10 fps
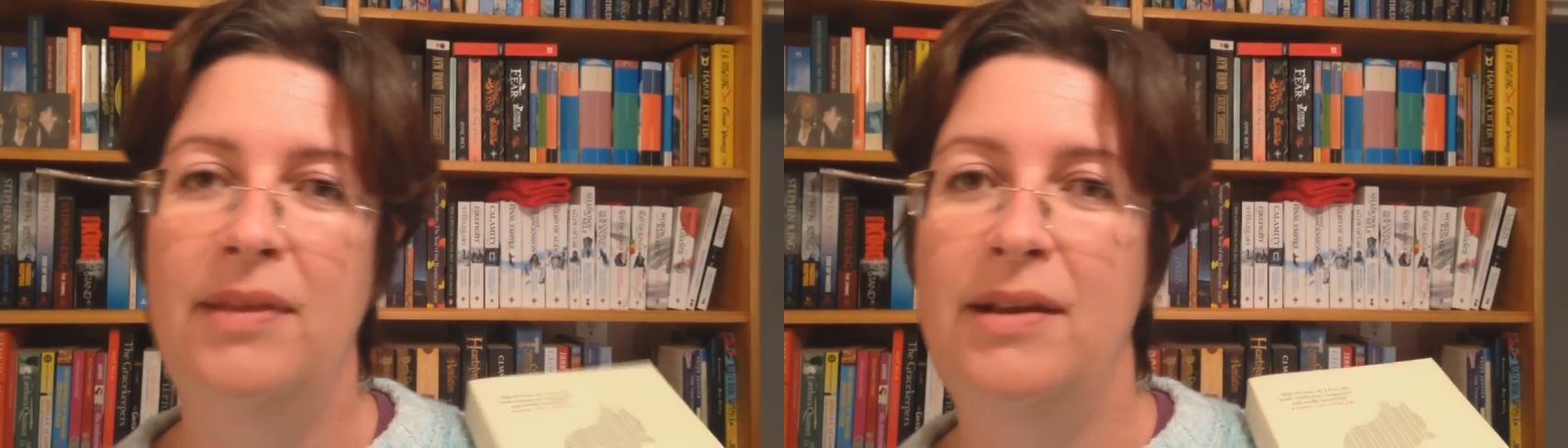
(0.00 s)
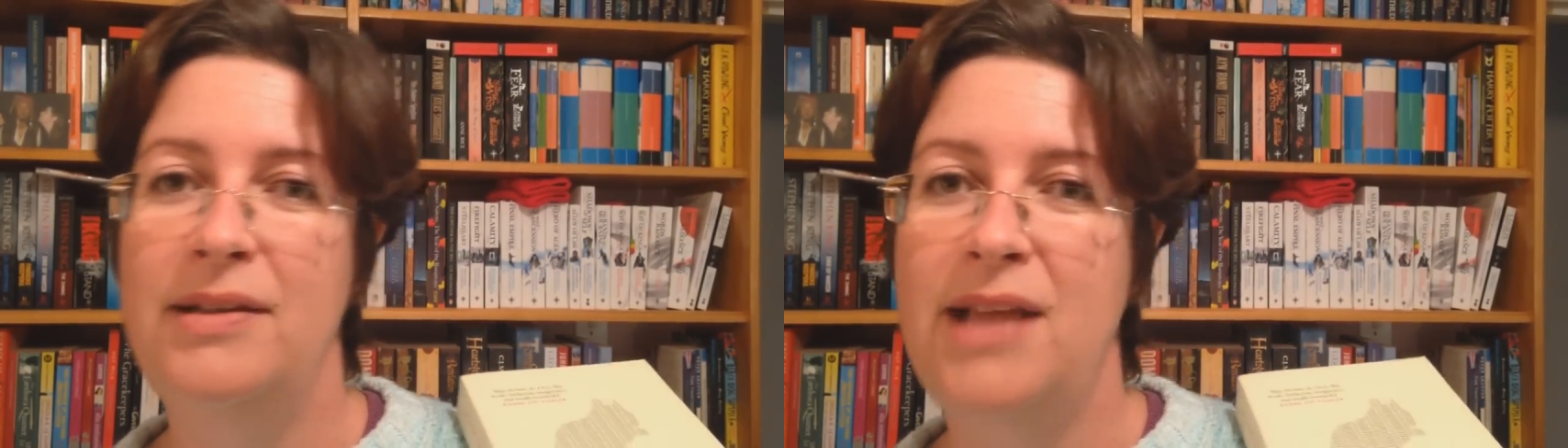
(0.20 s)

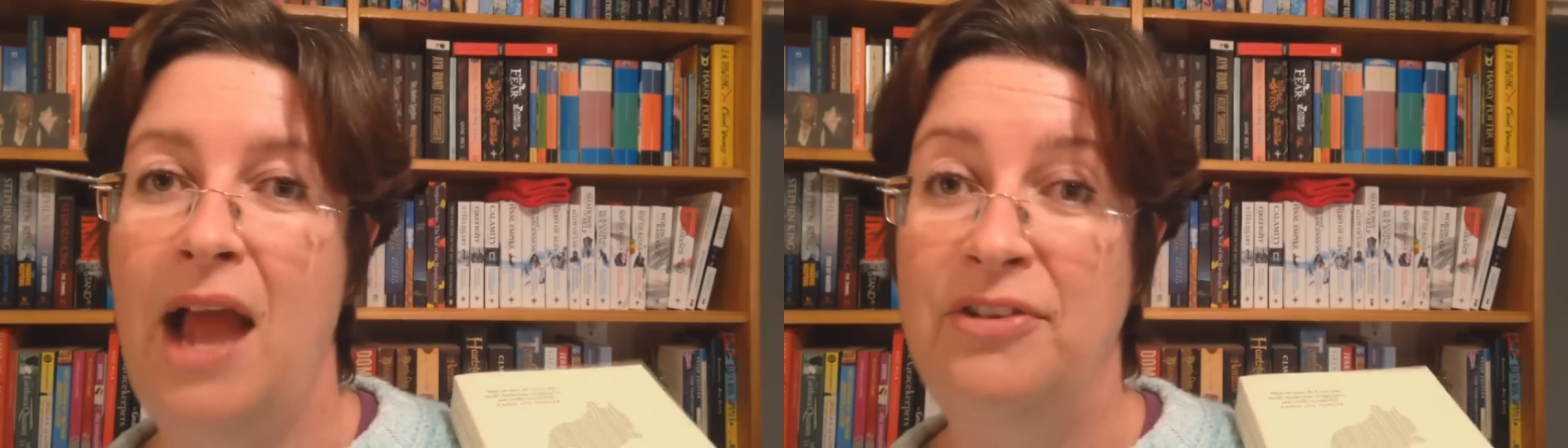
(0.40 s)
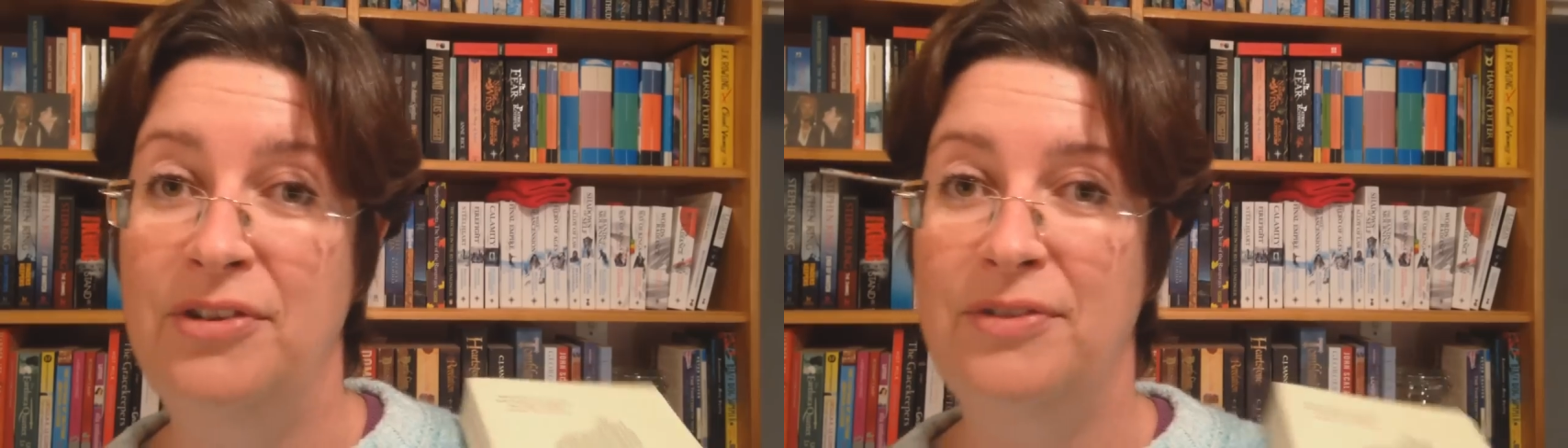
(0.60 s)
then it's
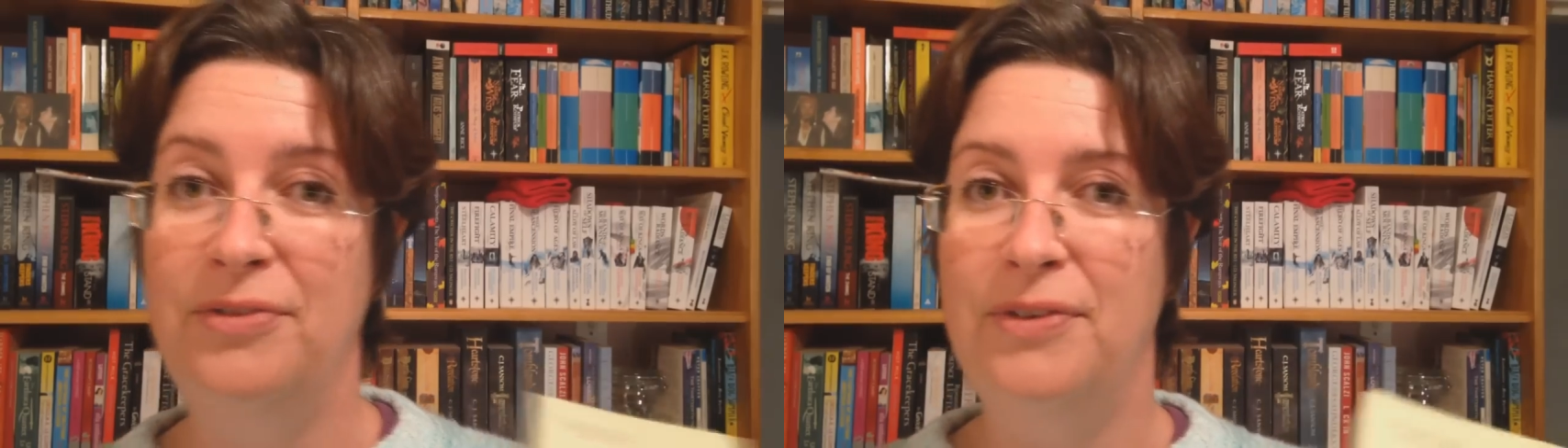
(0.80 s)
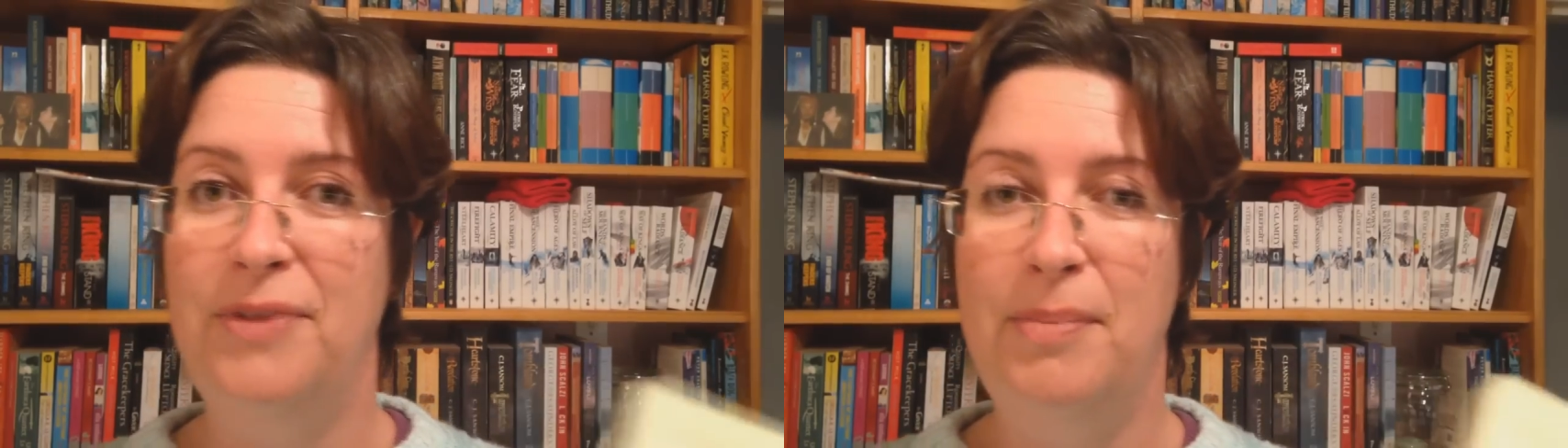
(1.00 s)

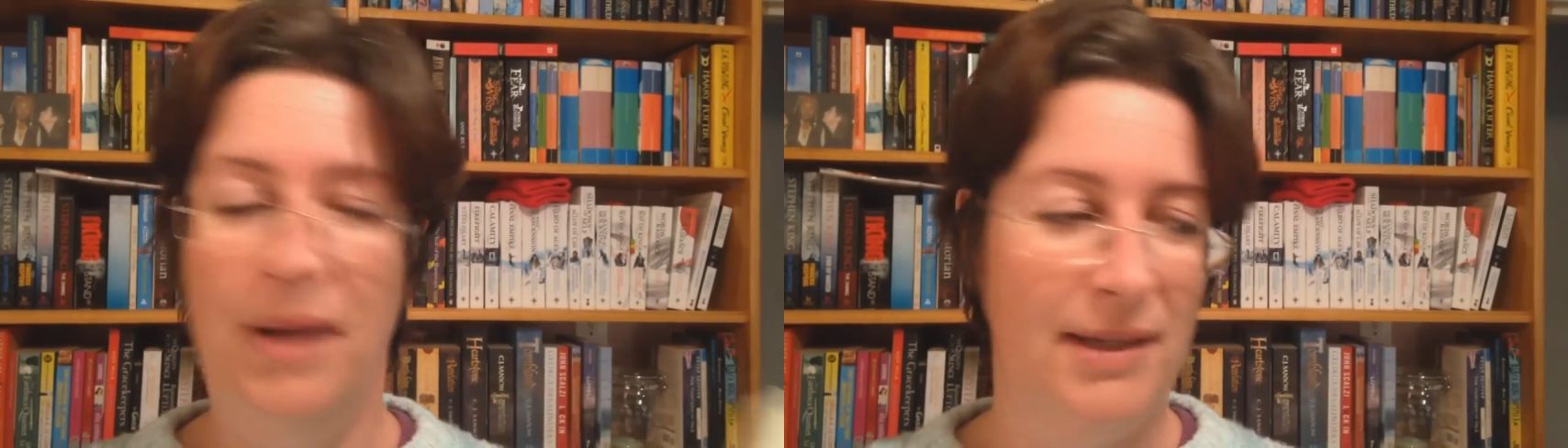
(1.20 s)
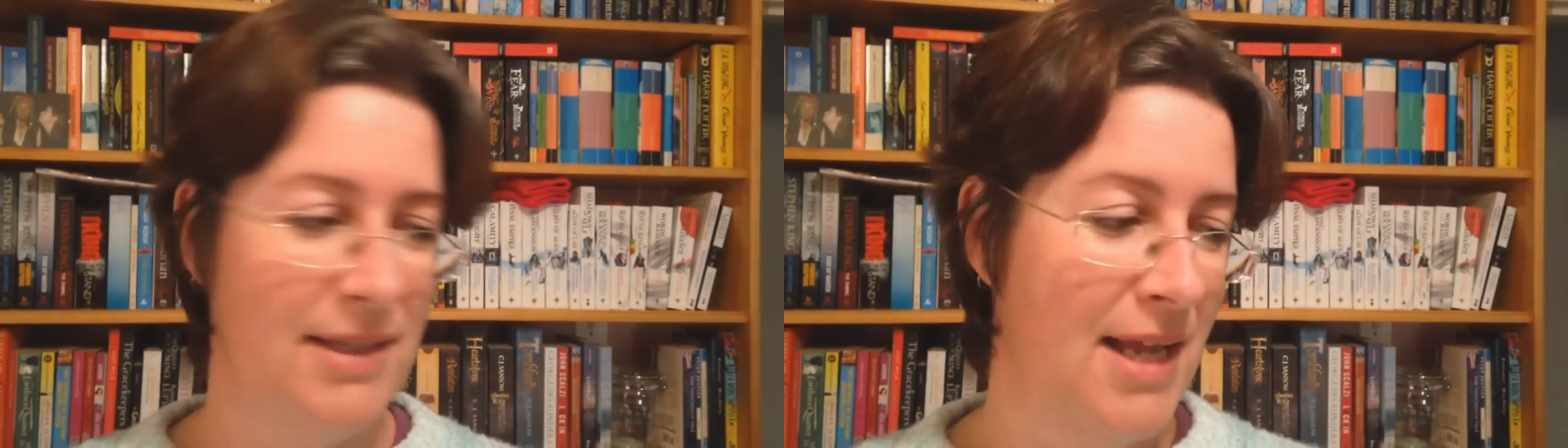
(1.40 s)

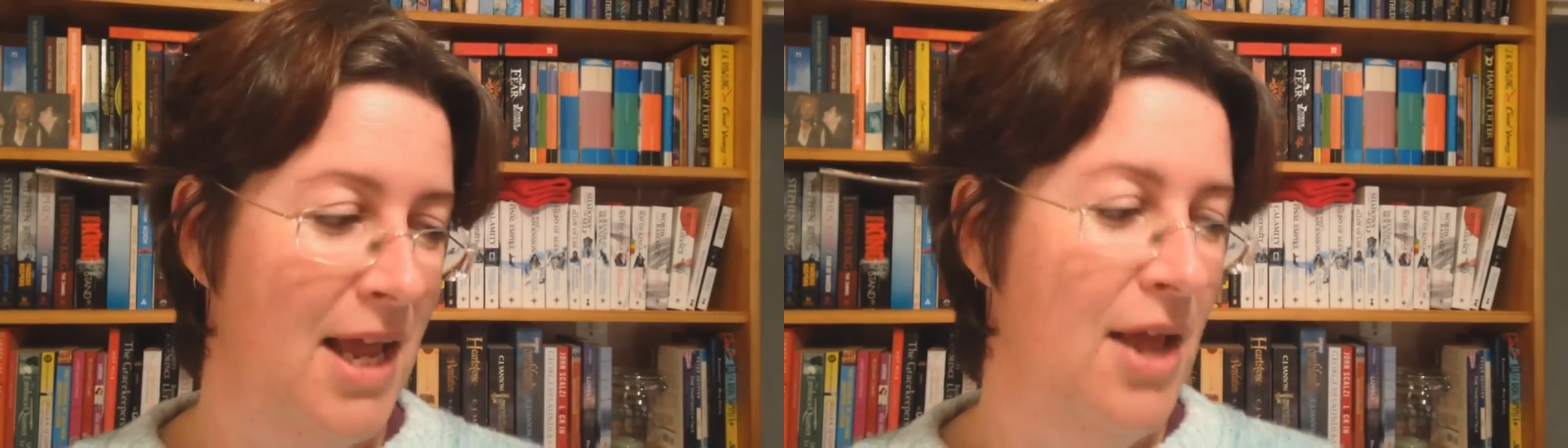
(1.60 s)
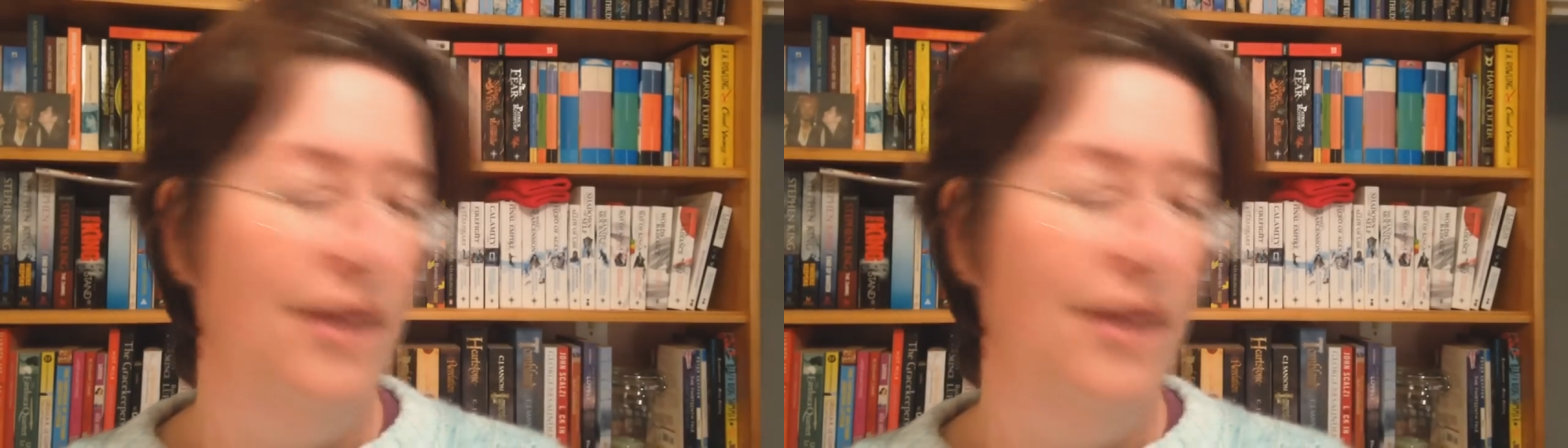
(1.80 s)
$150.